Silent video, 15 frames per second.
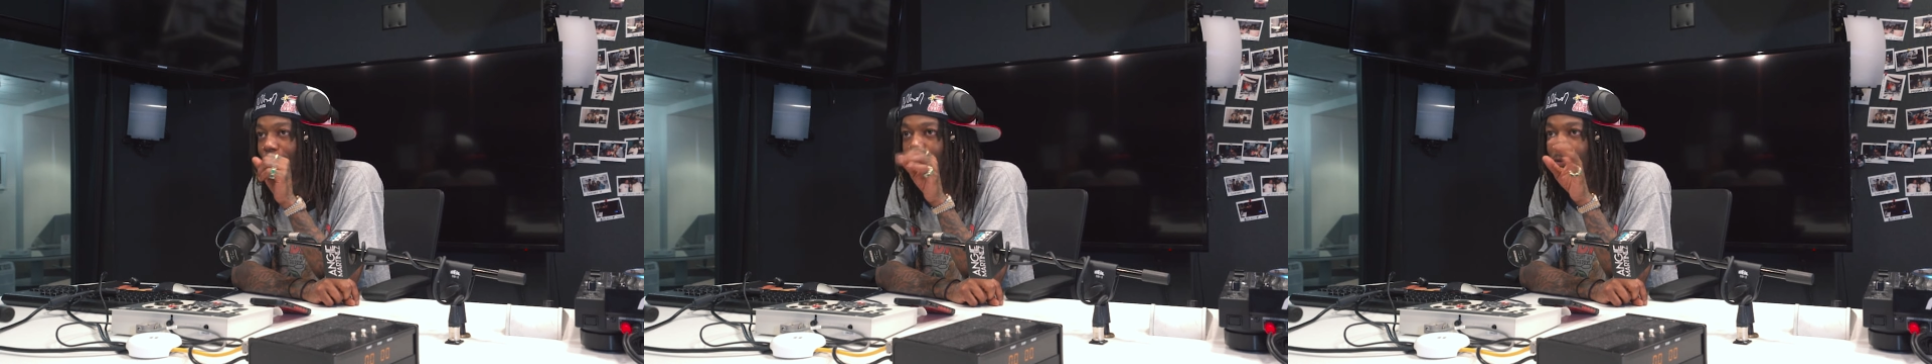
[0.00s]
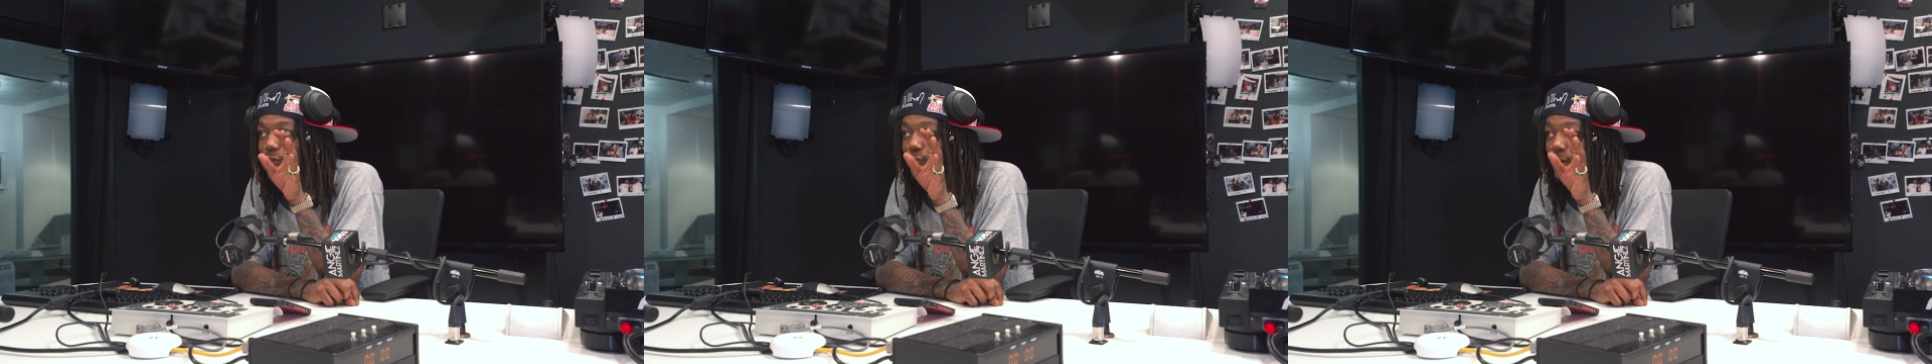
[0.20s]

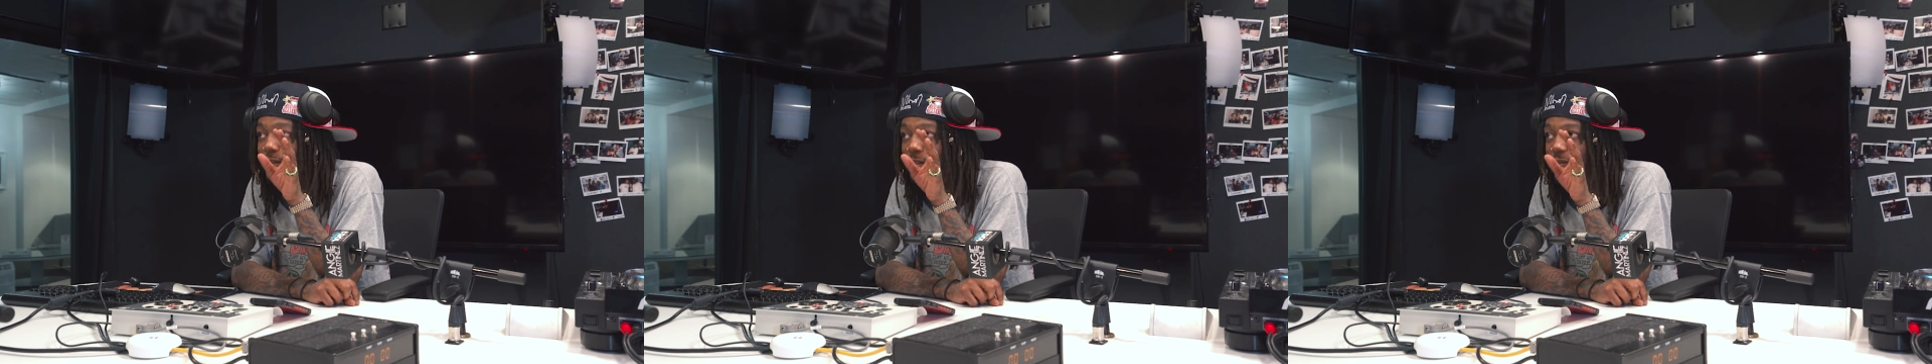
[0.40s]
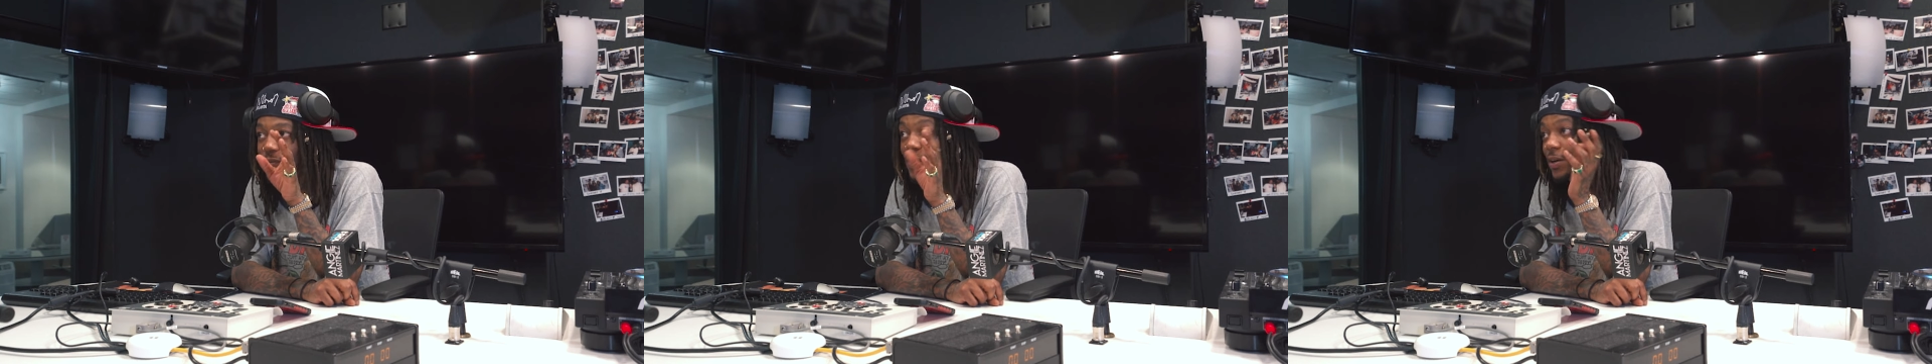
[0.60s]
stress
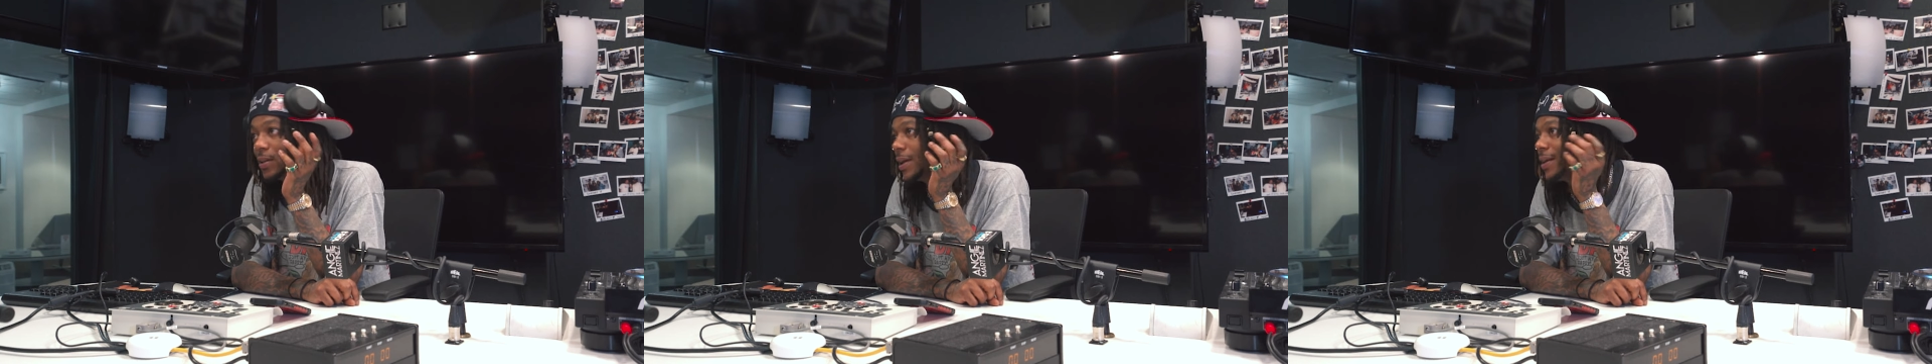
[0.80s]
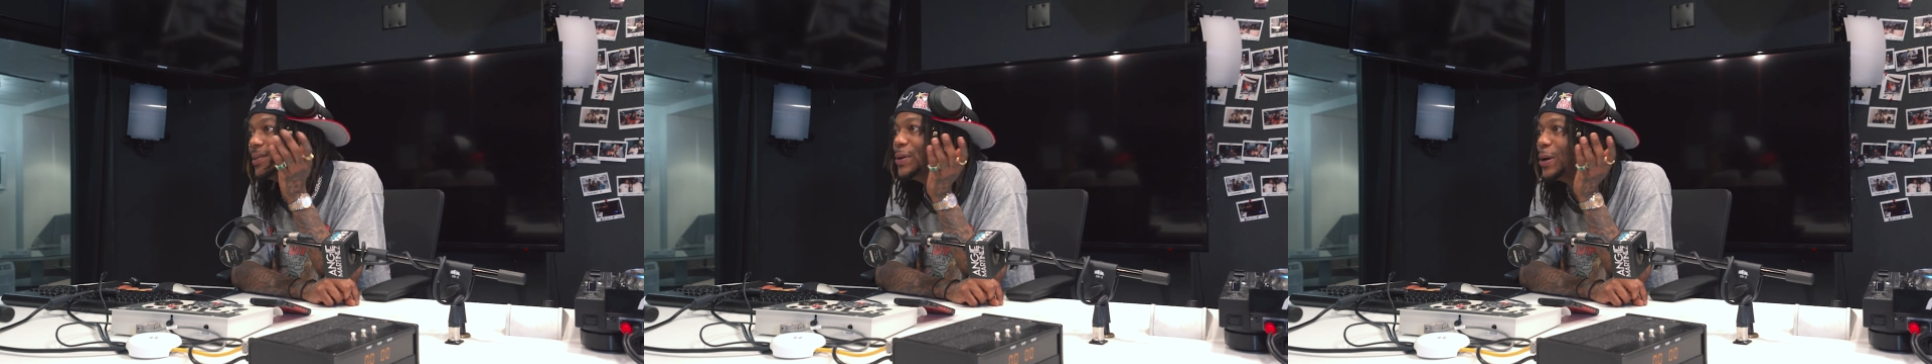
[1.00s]
as fuck.
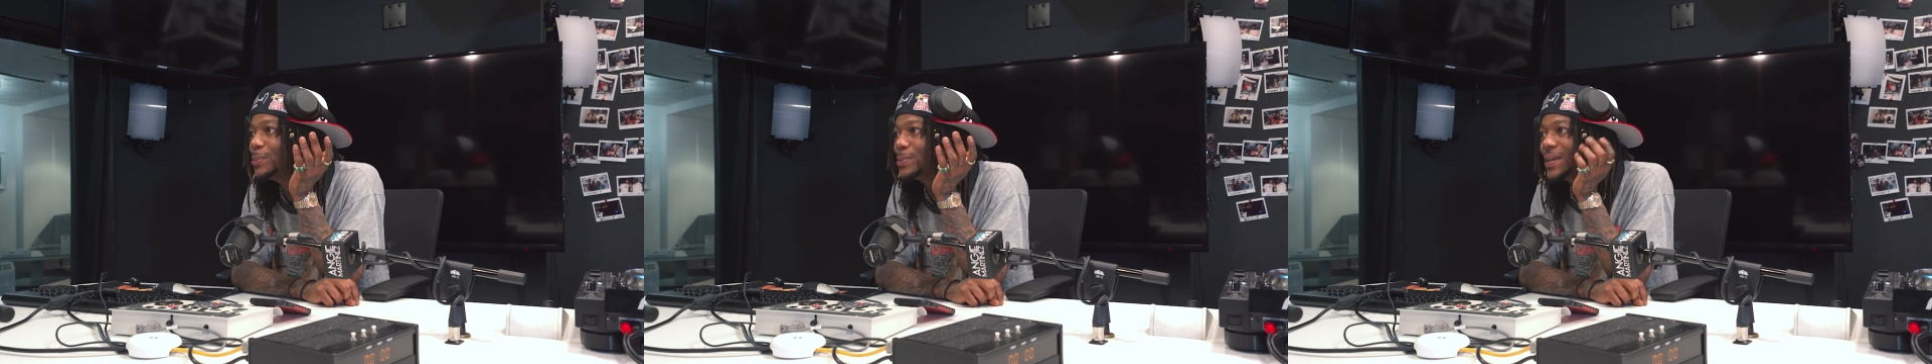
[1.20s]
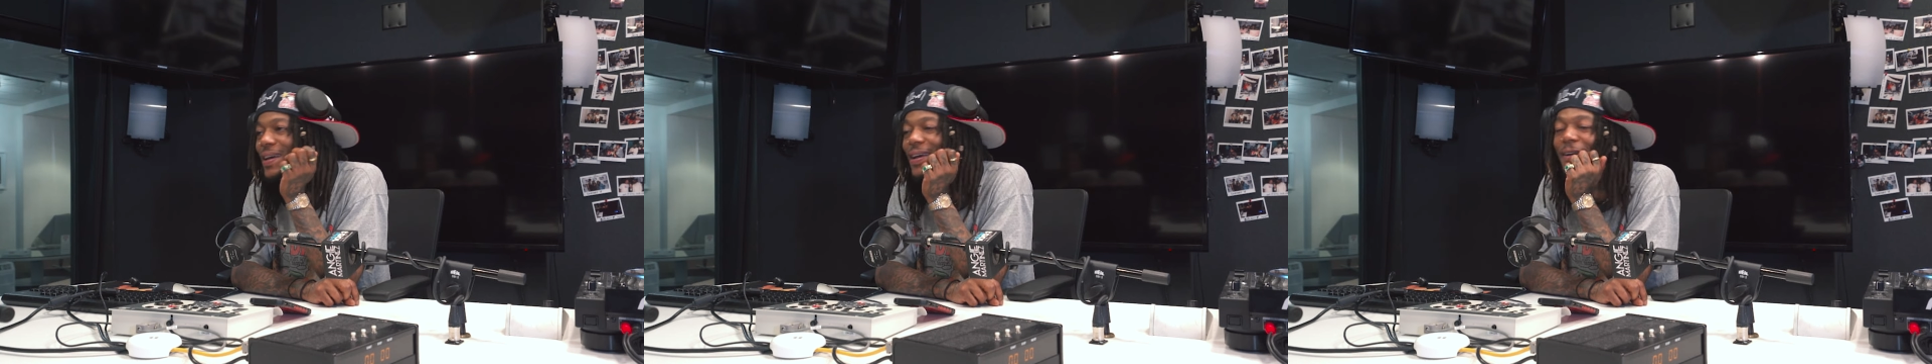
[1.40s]
Like, you know what
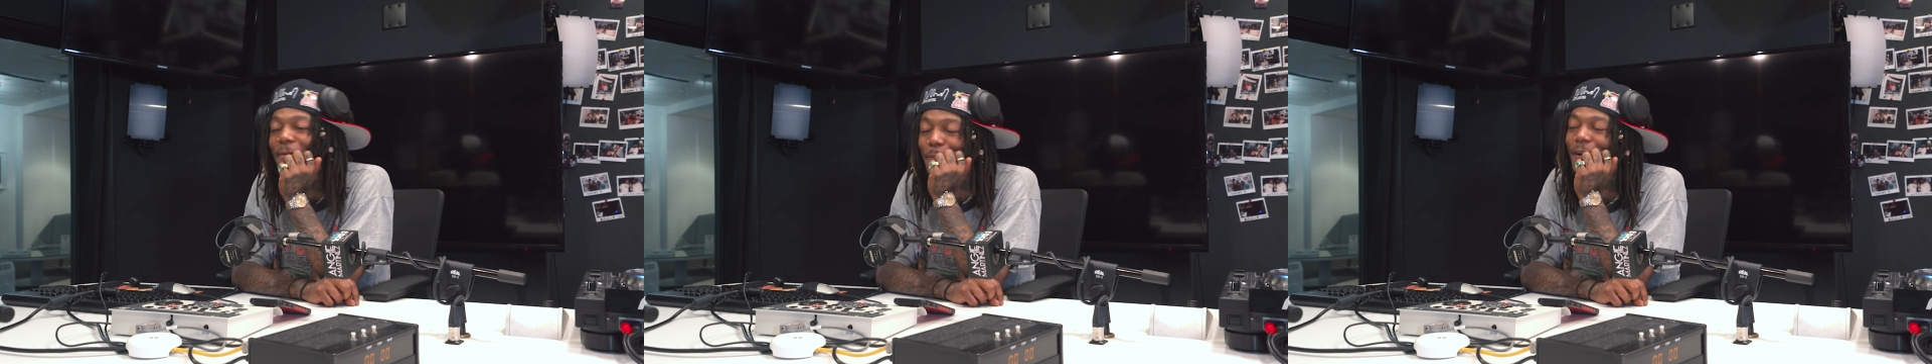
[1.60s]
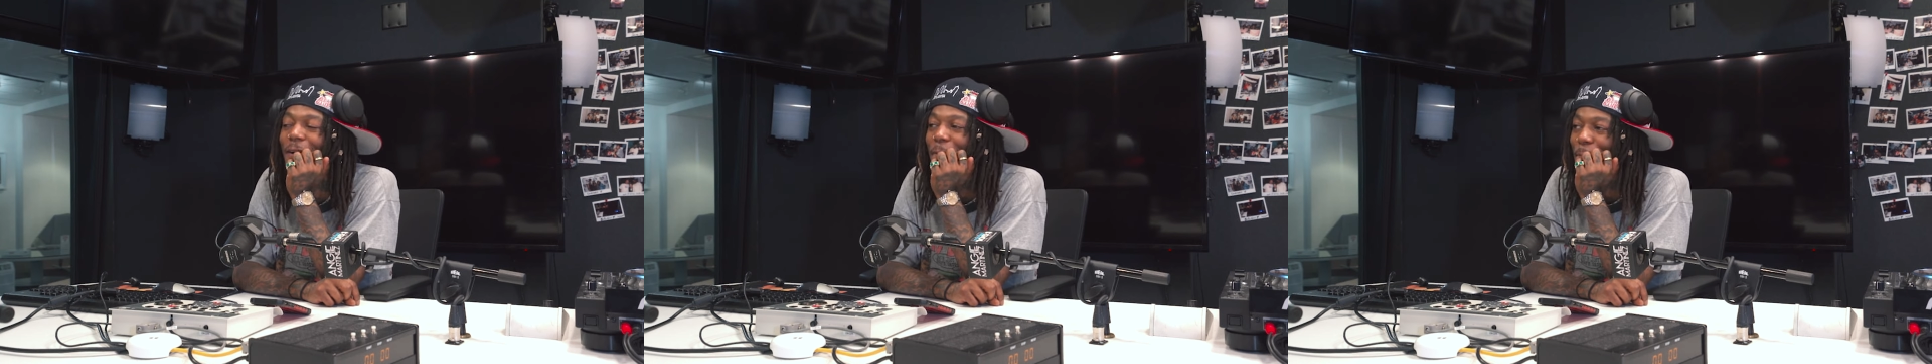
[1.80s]
I'm saying?
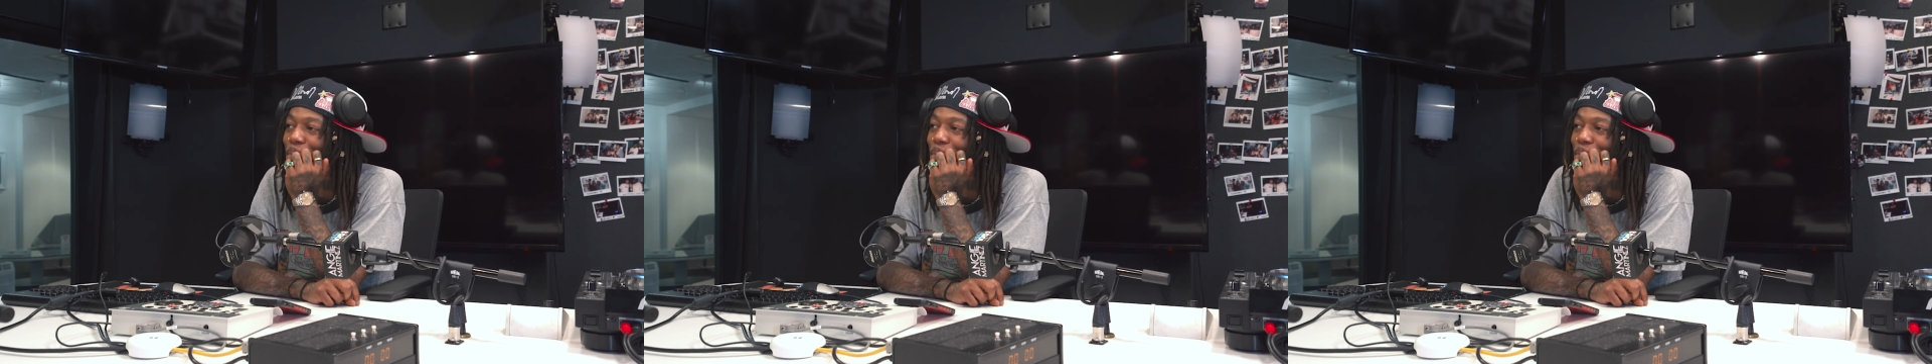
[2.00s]
But